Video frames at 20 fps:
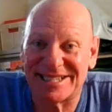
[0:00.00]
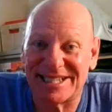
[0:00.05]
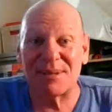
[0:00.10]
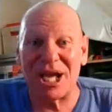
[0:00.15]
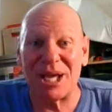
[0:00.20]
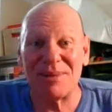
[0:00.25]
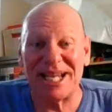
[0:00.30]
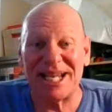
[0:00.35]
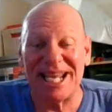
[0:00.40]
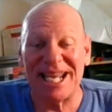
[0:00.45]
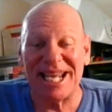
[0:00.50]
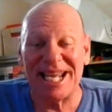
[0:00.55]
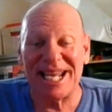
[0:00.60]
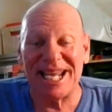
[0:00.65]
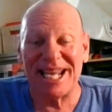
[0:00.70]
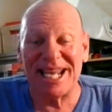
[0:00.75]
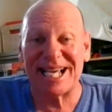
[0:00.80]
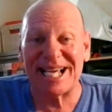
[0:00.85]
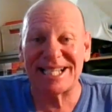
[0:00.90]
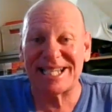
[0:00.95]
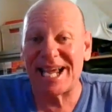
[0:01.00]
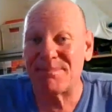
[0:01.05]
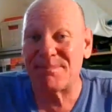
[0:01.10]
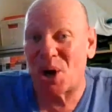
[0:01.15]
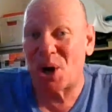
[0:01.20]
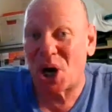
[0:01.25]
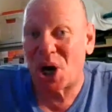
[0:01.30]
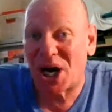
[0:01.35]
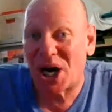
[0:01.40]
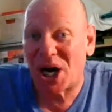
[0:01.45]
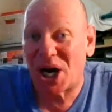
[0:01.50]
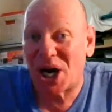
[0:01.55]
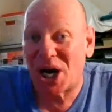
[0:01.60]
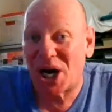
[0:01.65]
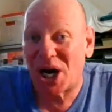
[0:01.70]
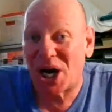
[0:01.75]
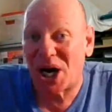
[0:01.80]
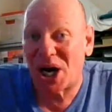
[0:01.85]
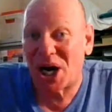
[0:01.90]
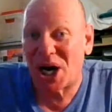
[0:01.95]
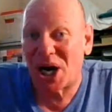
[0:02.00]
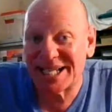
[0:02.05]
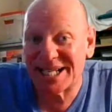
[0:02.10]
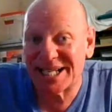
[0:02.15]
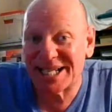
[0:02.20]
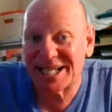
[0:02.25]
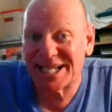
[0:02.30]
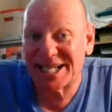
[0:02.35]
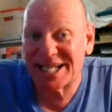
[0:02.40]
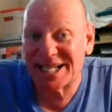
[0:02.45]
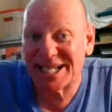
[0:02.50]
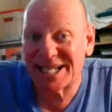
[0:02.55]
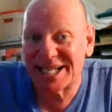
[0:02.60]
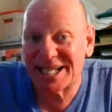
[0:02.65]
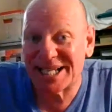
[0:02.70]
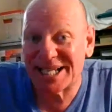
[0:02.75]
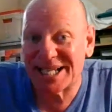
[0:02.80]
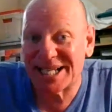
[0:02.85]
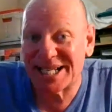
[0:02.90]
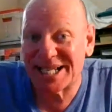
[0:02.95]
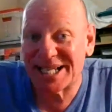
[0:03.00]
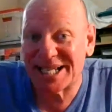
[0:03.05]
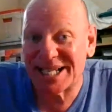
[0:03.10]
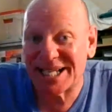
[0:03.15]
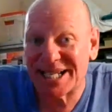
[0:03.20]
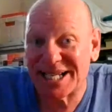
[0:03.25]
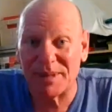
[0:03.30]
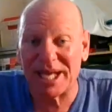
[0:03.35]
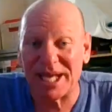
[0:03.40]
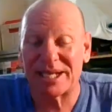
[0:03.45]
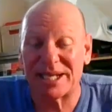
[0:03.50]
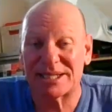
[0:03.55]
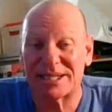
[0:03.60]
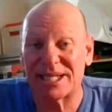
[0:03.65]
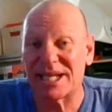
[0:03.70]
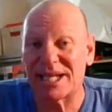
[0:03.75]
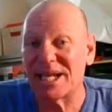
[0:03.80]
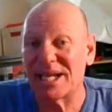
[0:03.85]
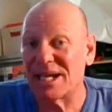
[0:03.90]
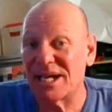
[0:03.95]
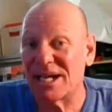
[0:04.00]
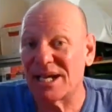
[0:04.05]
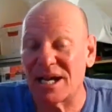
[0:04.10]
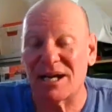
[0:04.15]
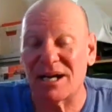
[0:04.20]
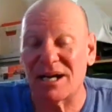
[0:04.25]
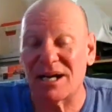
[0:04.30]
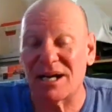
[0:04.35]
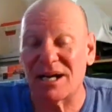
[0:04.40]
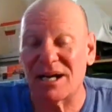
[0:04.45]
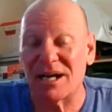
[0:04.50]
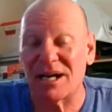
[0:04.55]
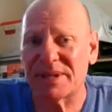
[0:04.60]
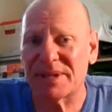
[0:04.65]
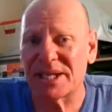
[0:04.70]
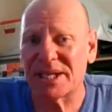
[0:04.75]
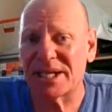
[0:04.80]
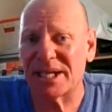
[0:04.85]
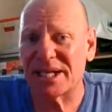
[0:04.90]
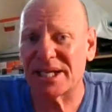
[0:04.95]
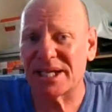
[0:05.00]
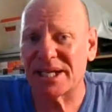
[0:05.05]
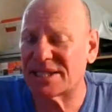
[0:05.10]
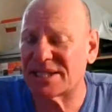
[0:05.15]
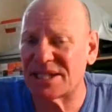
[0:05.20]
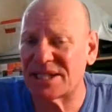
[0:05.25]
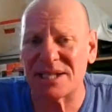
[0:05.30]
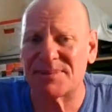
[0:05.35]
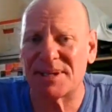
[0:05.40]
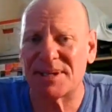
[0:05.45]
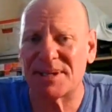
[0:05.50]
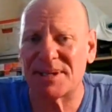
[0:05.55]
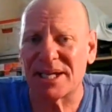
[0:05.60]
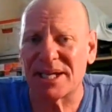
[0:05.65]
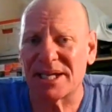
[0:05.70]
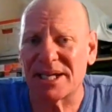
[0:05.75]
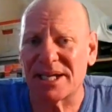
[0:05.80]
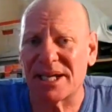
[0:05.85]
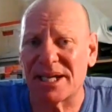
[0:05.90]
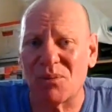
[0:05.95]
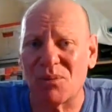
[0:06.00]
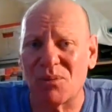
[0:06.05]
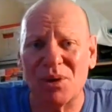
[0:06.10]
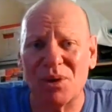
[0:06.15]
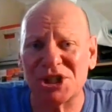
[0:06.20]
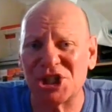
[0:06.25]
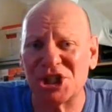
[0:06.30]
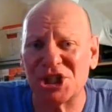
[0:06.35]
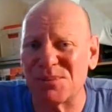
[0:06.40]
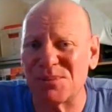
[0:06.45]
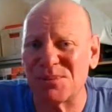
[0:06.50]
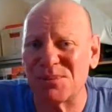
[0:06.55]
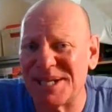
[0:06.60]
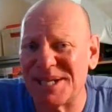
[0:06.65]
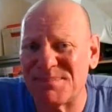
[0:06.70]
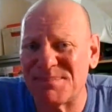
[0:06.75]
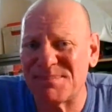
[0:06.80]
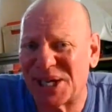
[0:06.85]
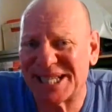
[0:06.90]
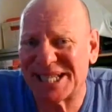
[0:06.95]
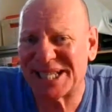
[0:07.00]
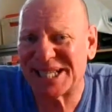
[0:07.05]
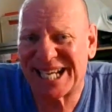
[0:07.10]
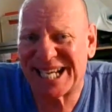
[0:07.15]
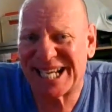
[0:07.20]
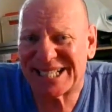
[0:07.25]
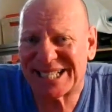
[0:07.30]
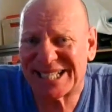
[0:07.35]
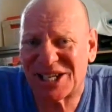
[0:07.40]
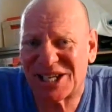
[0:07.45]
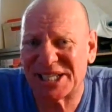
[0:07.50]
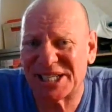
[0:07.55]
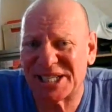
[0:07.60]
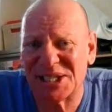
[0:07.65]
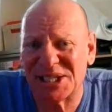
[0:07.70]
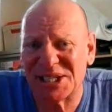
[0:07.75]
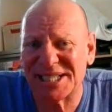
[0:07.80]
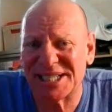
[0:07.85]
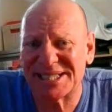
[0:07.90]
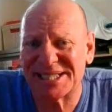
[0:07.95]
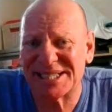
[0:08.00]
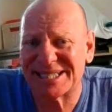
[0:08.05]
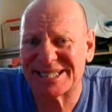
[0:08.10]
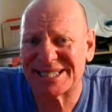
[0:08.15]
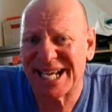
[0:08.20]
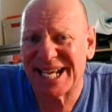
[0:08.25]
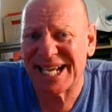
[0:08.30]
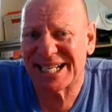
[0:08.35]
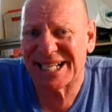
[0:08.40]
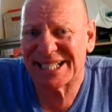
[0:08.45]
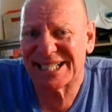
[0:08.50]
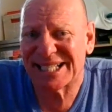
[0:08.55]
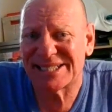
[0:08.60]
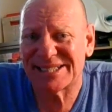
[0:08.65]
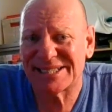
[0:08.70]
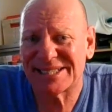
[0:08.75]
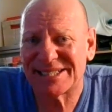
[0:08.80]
So the moment he does a biased thing, you call him out. Say, "Oh, excuse me, what do you mean by that? I don't understand."